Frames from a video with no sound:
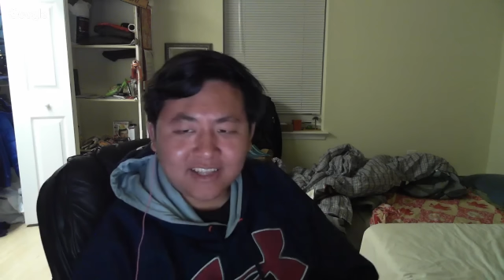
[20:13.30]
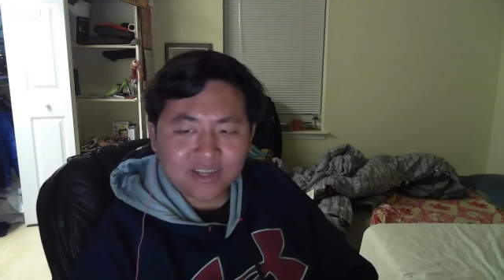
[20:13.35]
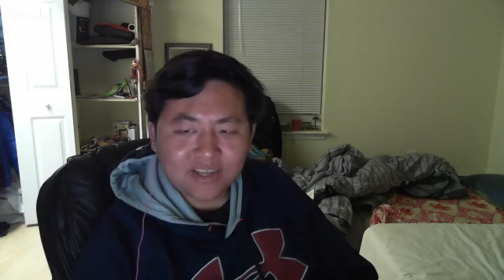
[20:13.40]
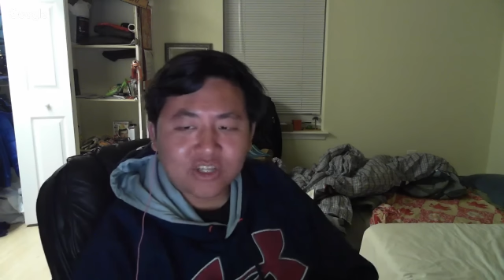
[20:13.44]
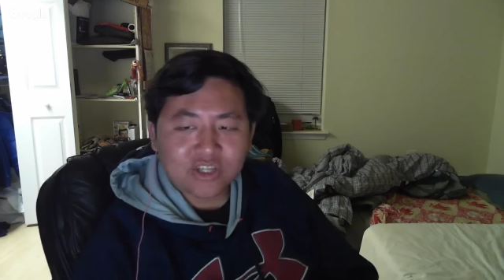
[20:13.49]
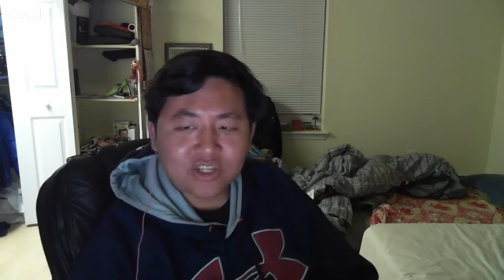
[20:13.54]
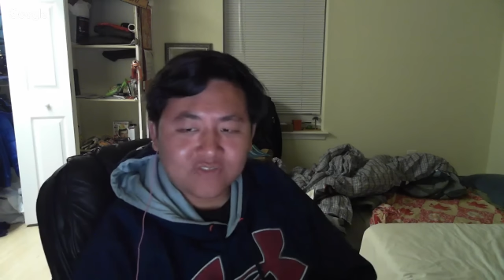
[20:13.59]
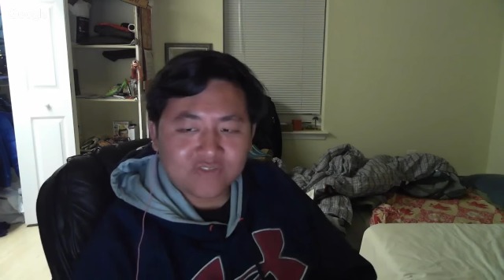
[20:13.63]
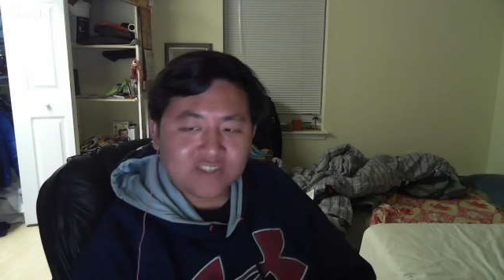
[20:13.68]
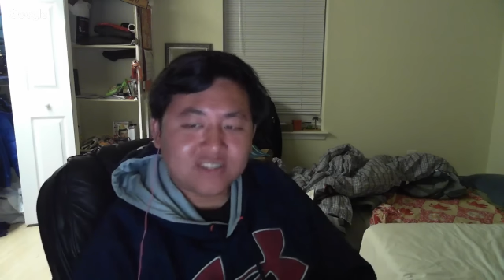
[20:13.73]
think
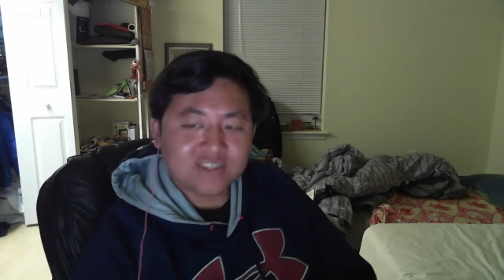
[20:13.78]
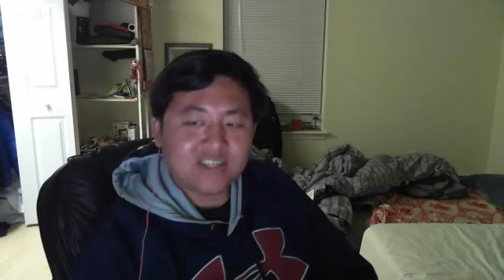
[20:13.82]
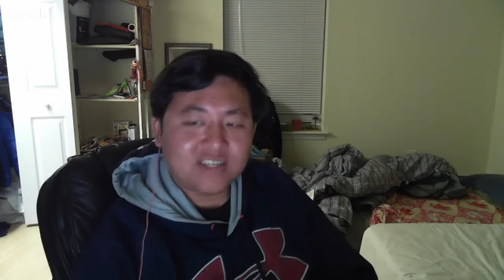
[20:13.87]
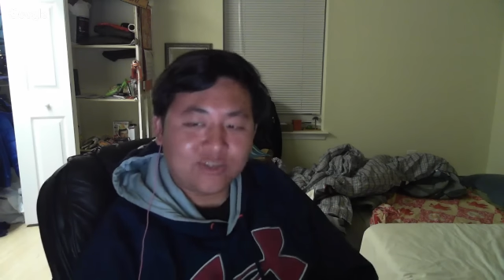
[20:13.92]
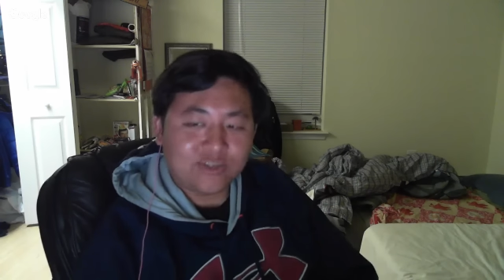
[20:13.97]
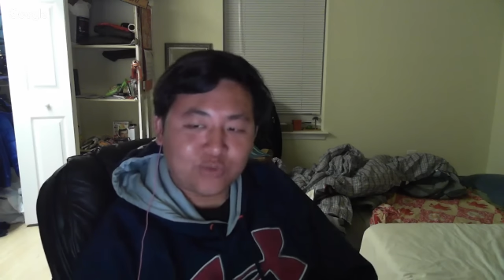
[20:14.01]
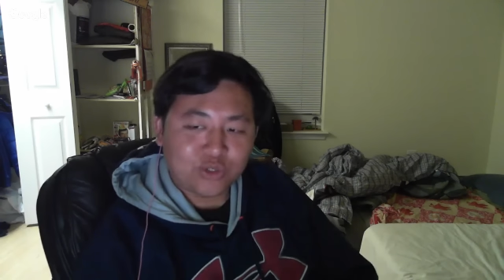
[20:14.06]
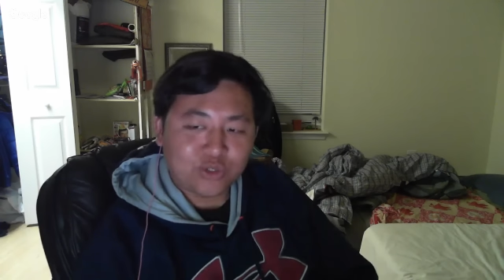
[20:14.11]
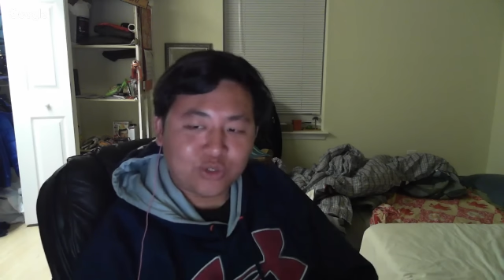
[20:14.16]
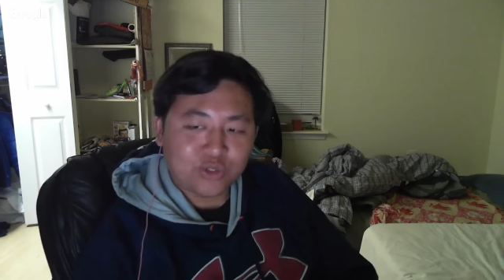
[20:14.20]
one of these
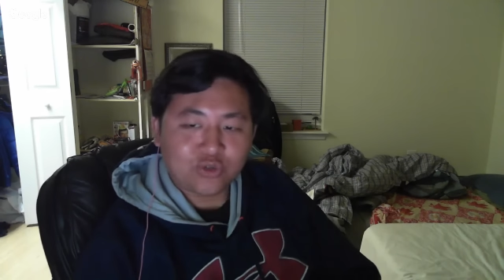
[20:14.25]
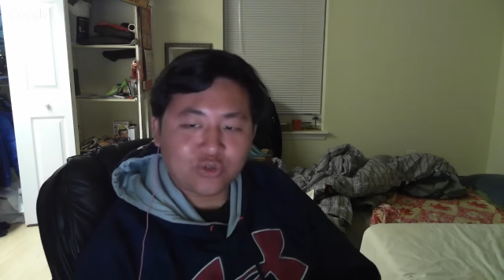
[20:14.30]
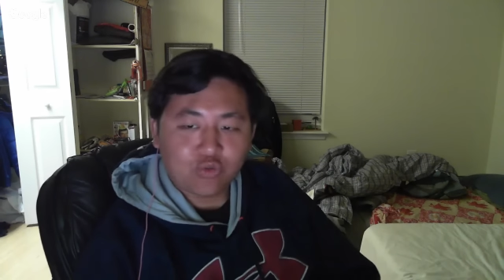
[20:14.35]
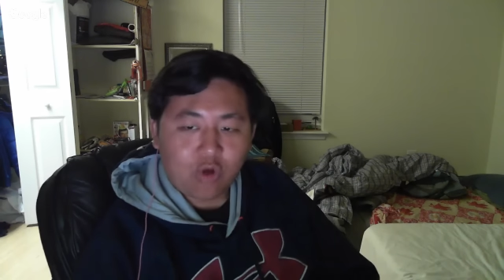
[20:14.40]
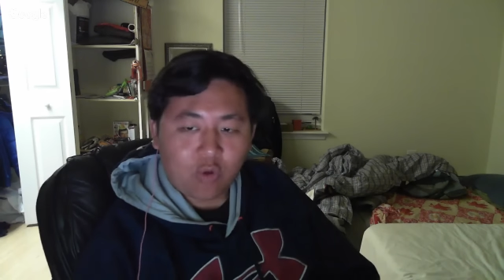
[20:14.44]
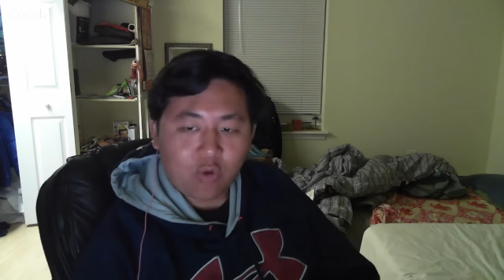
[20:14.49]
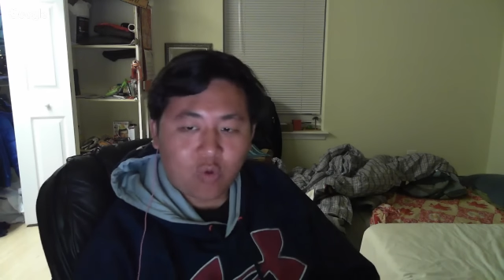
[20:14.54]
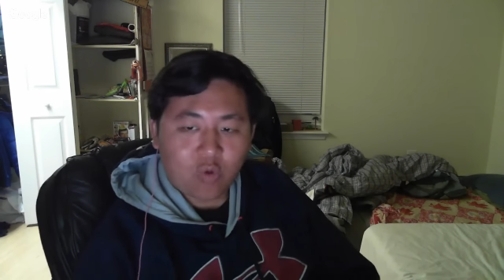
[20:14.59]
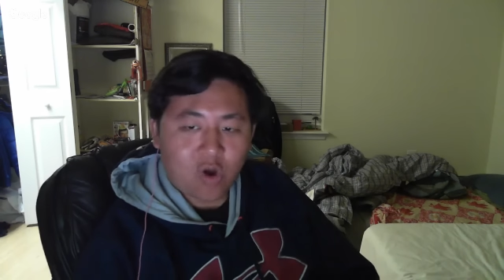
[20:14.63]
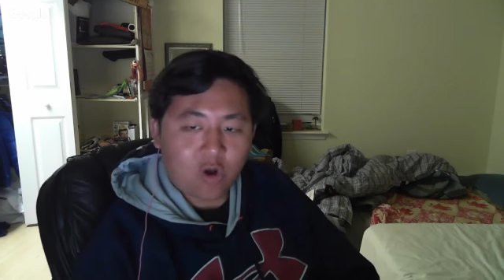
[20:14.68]
days we should
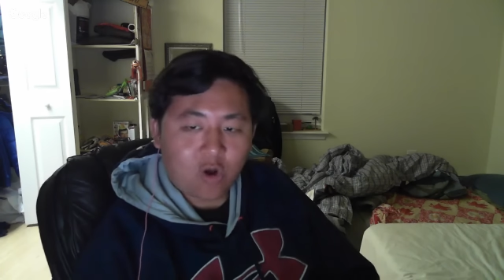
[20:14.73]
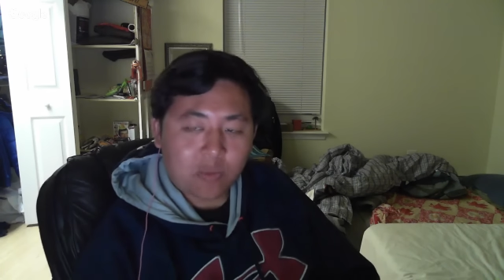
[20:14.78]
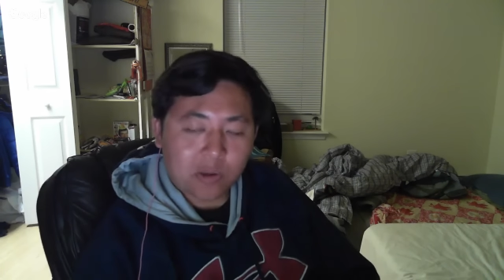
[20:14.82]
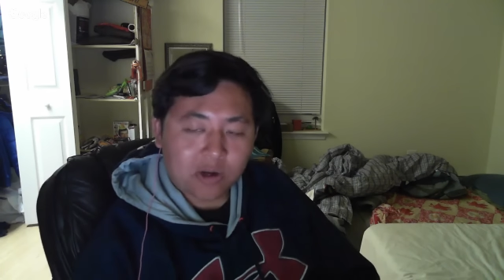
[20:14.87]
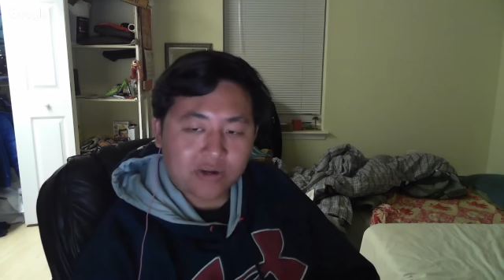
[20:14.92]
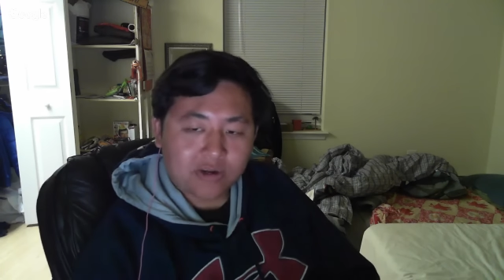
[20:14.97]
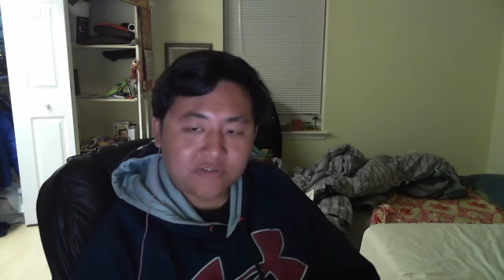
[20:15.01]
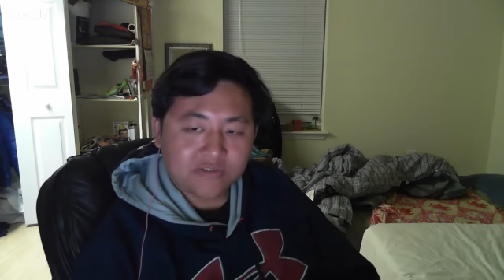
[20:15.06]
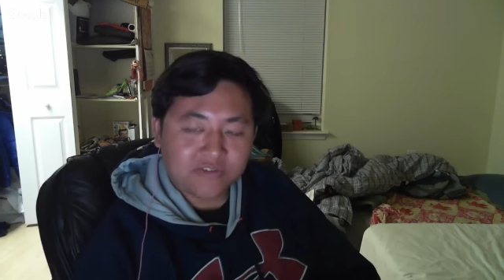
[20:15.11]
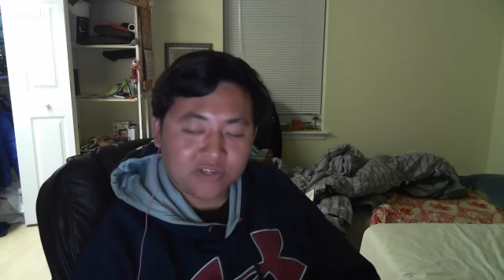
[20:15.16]
do a
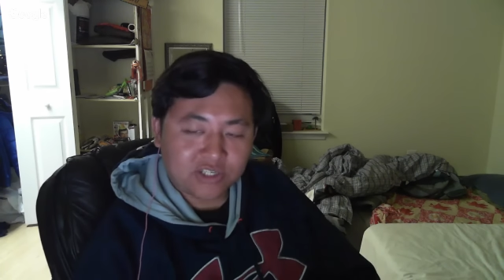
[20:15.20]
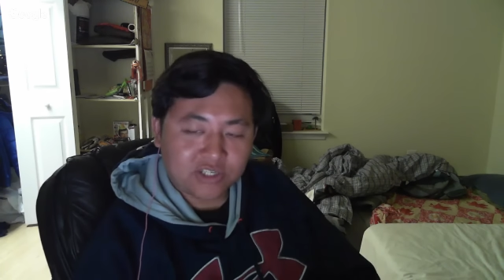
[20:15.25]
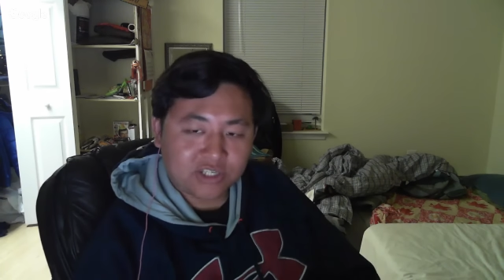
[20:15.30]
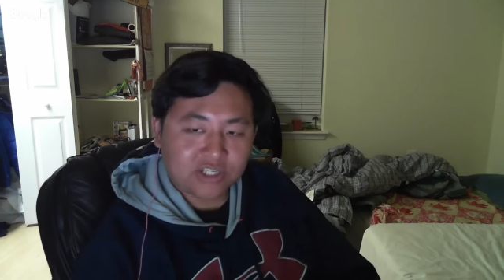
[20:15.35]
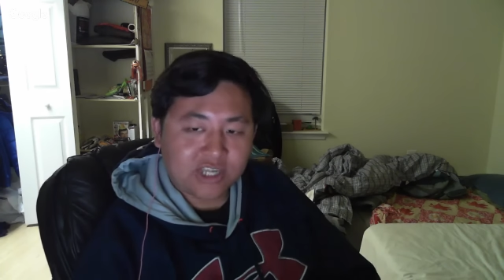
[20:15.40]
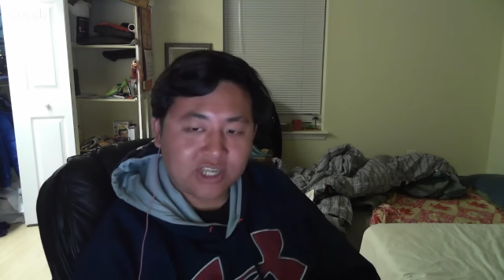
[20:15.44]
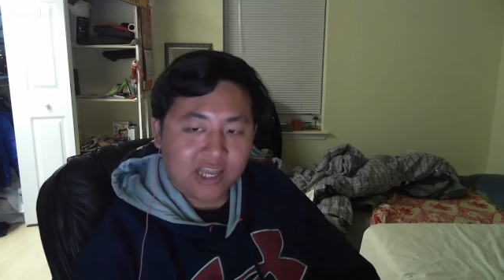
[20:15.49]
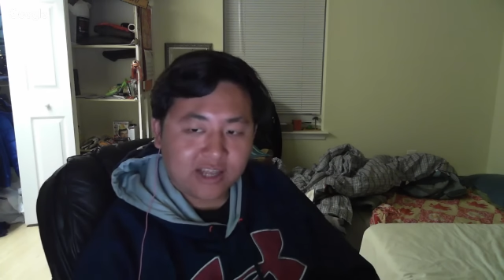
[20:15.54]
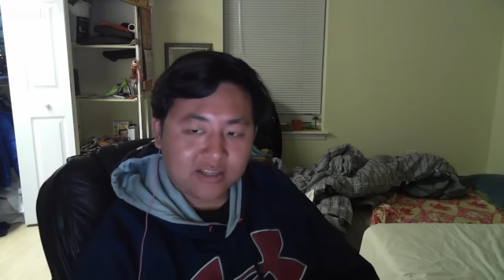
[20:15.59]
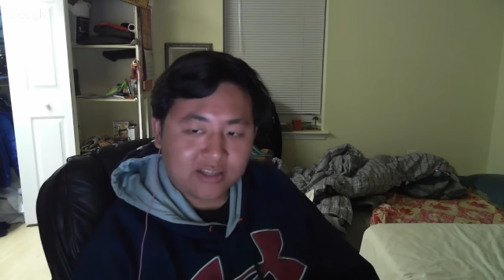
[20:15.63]
Walmart fishing
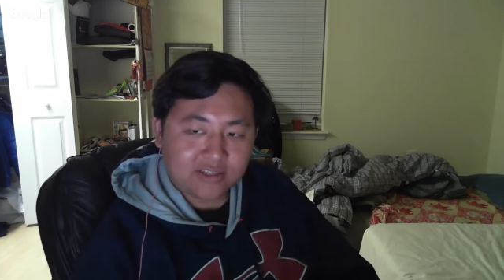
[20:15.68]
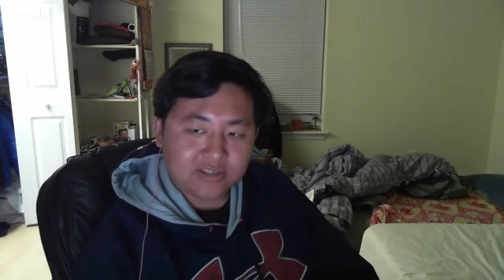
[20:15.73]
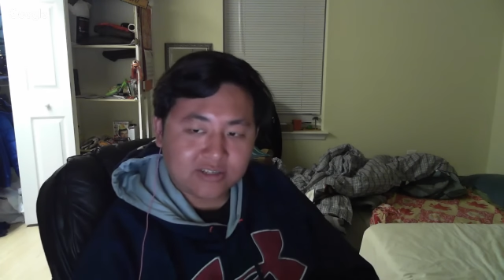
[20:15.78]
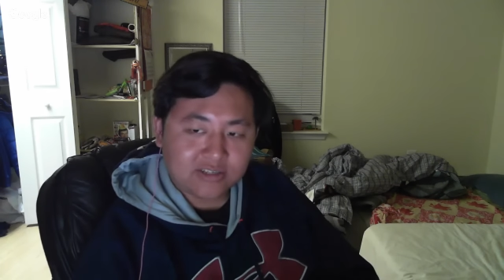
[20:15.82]
challenge.